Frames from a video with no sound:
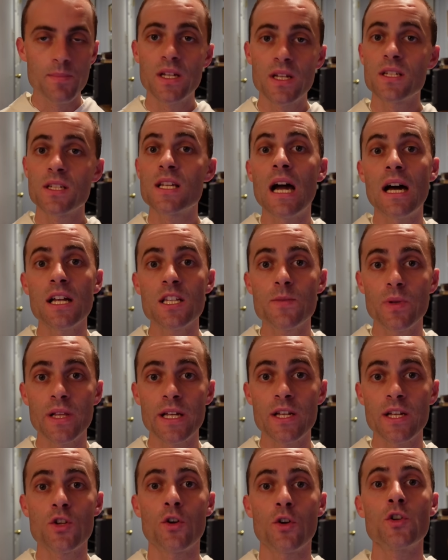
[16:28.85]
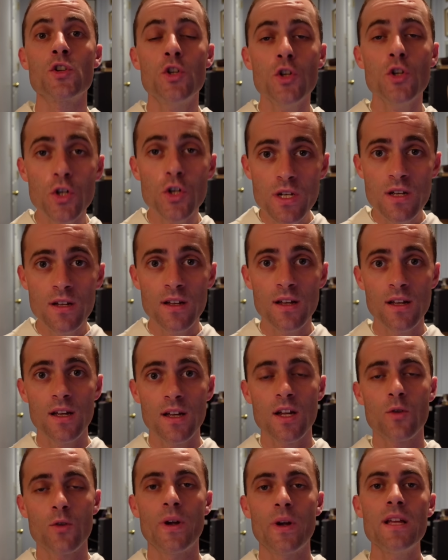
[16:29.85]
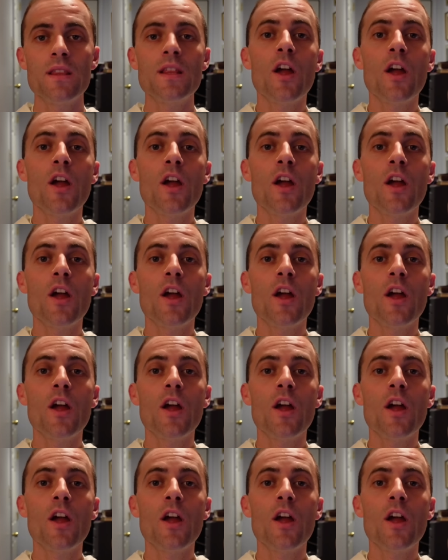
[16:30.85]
because God's plans are good, right?